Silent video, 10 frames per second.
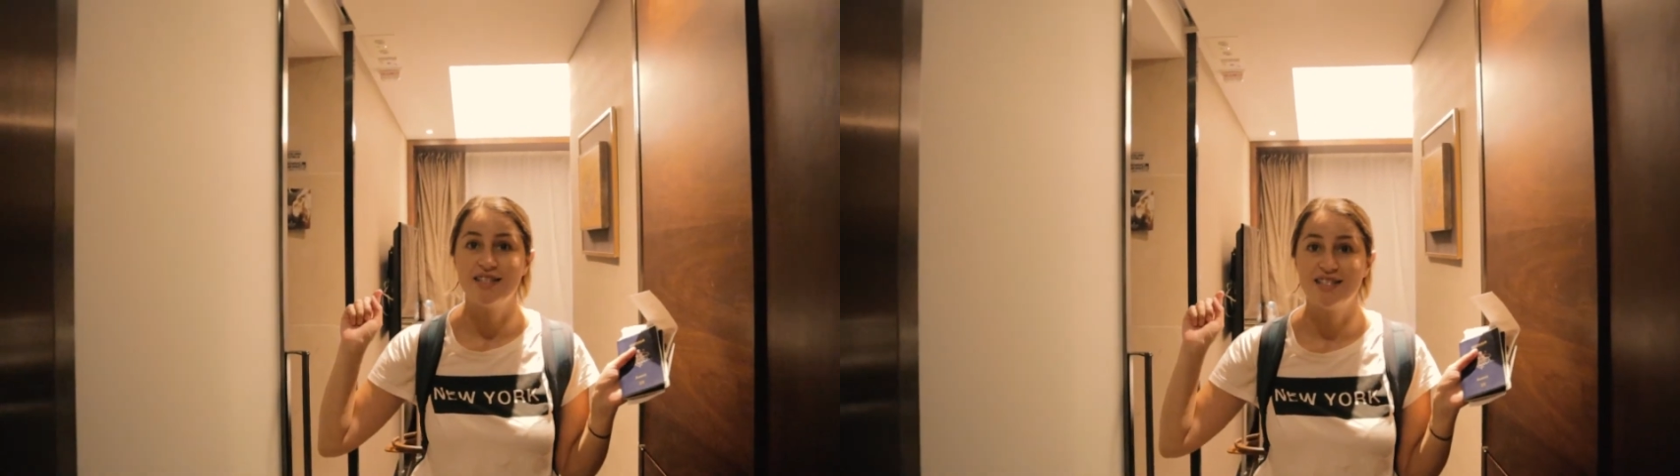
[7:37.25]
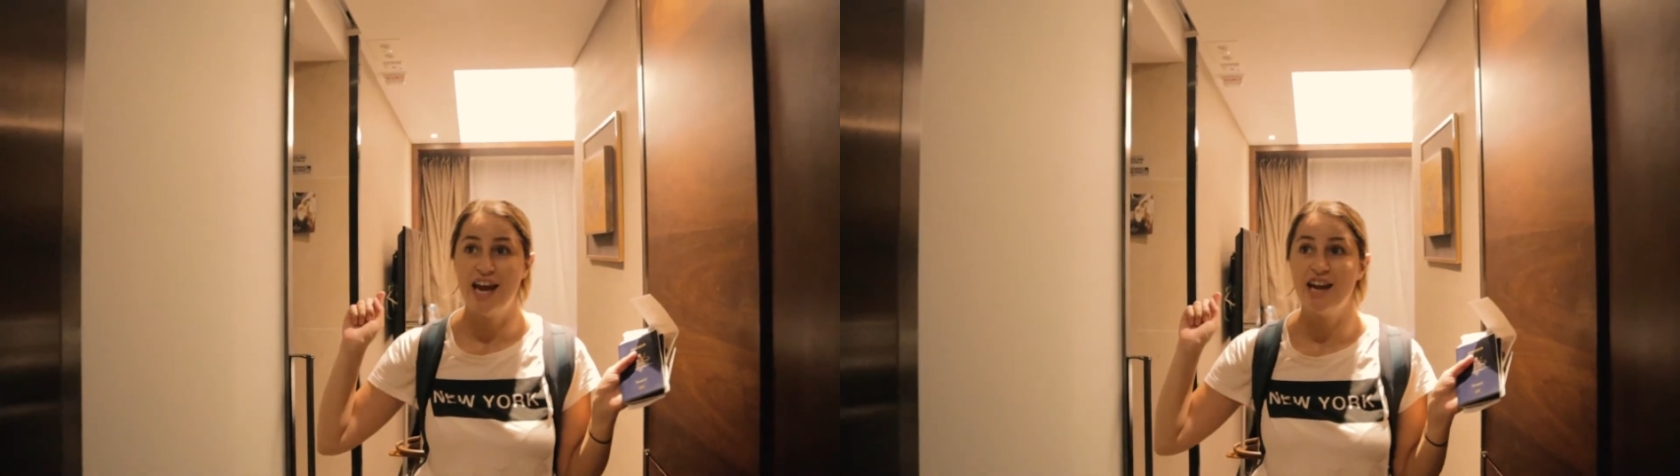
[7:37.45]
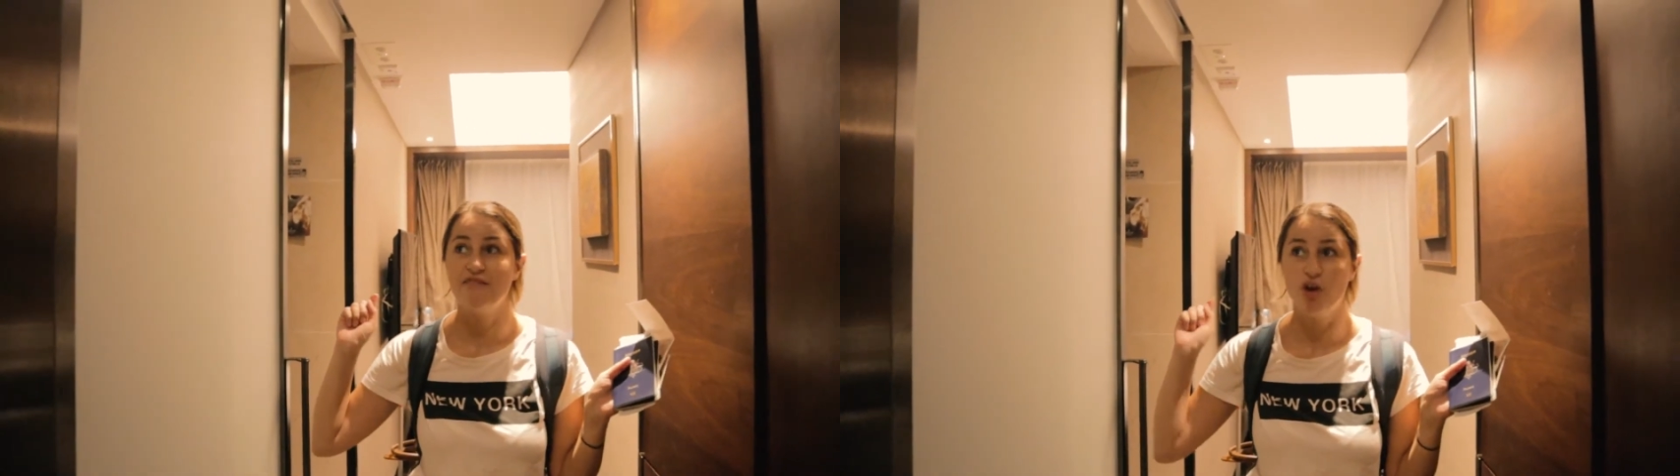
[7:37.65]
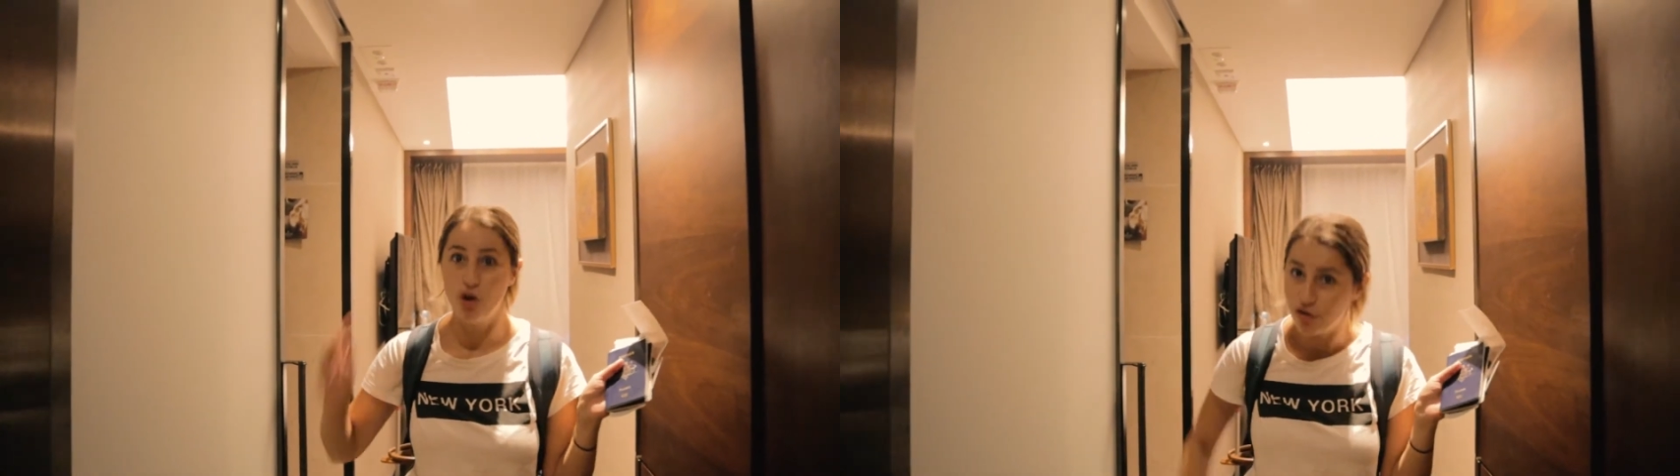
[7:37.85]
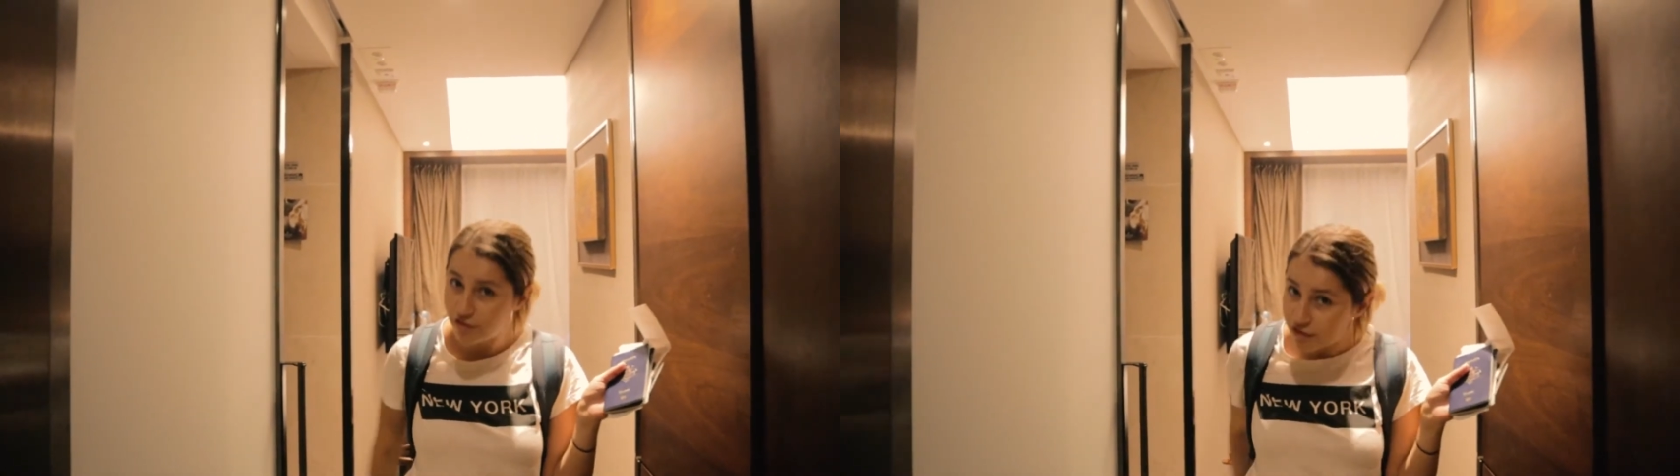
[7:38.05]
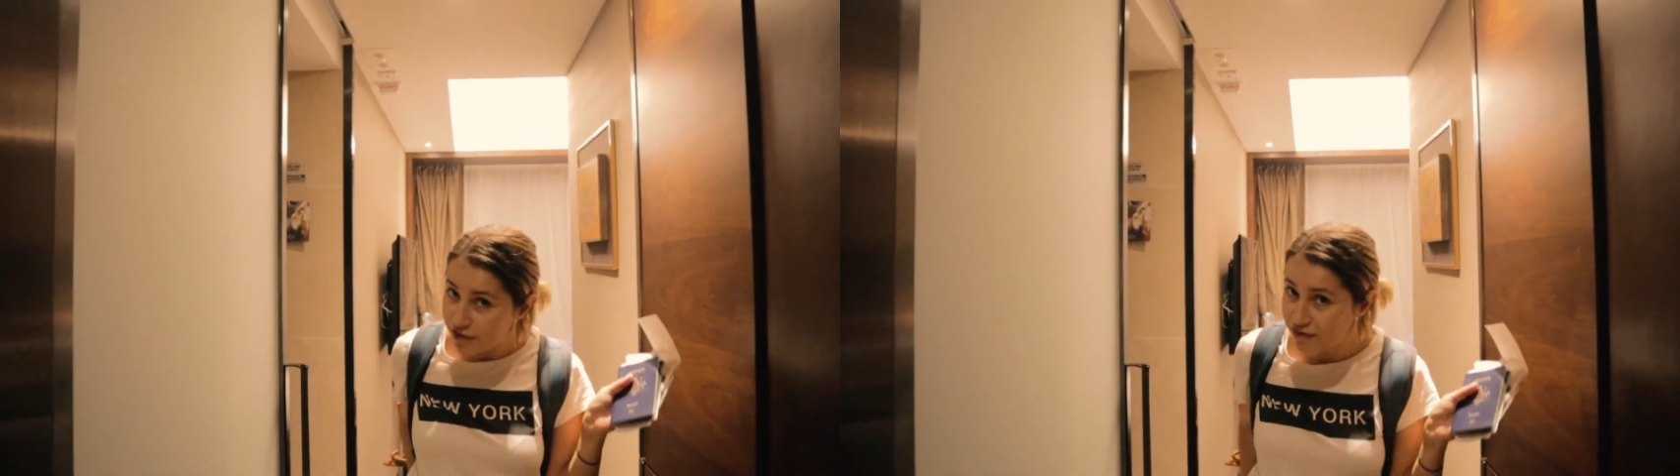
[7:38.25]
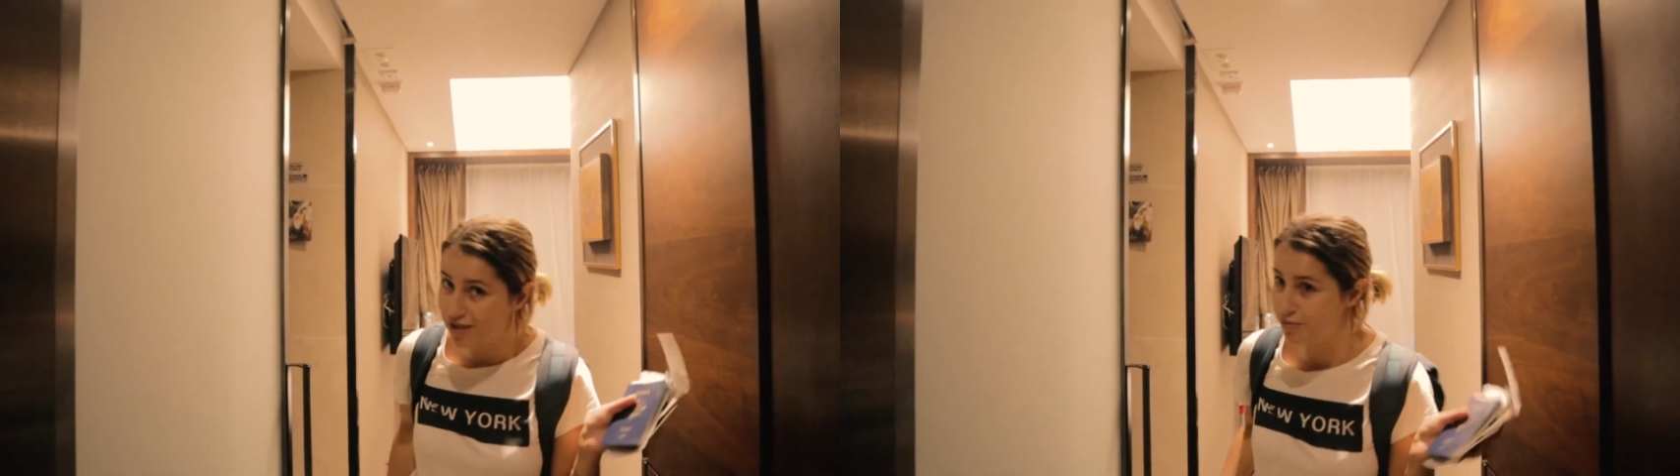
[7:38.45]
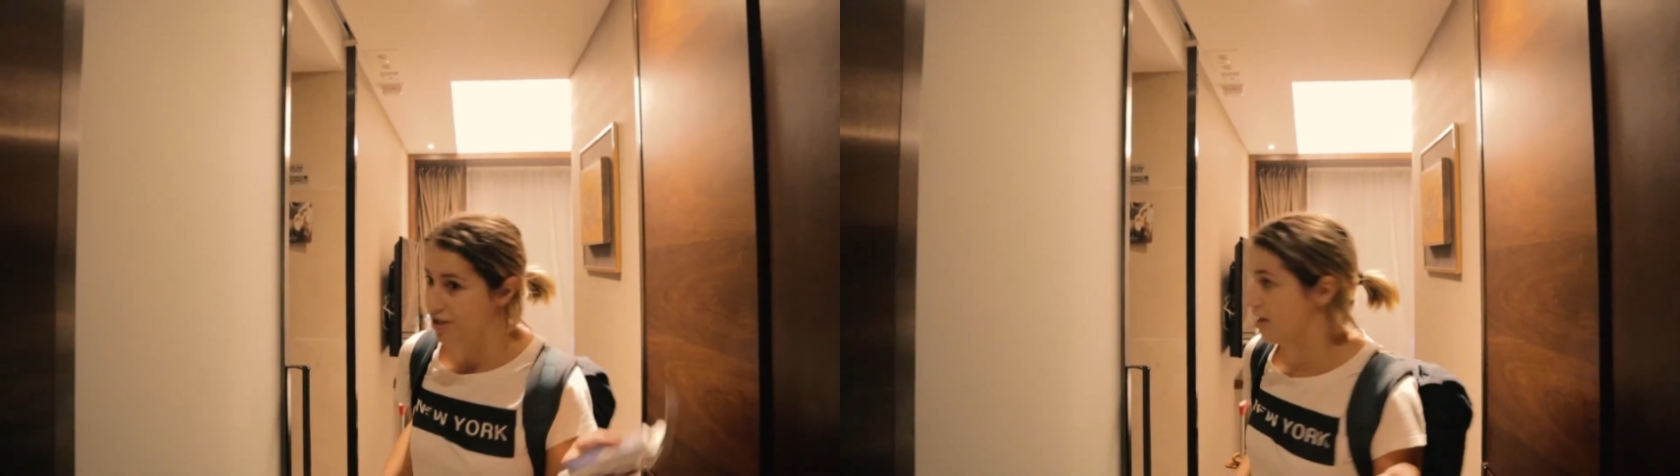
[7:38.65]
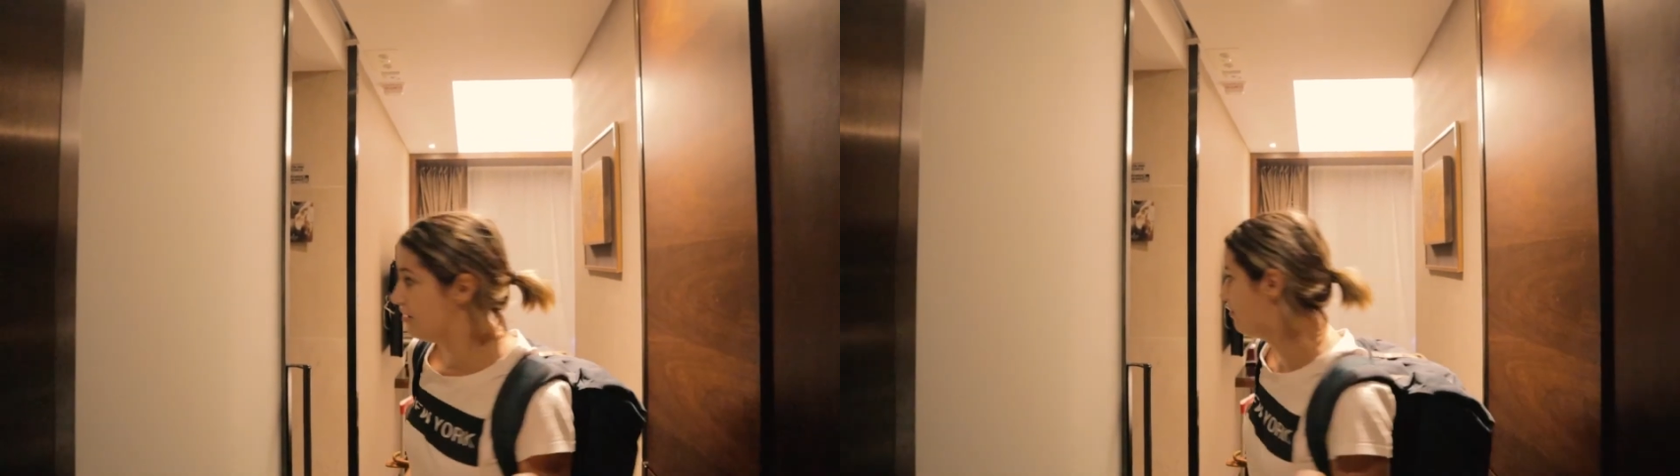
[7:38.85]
saved over 50%.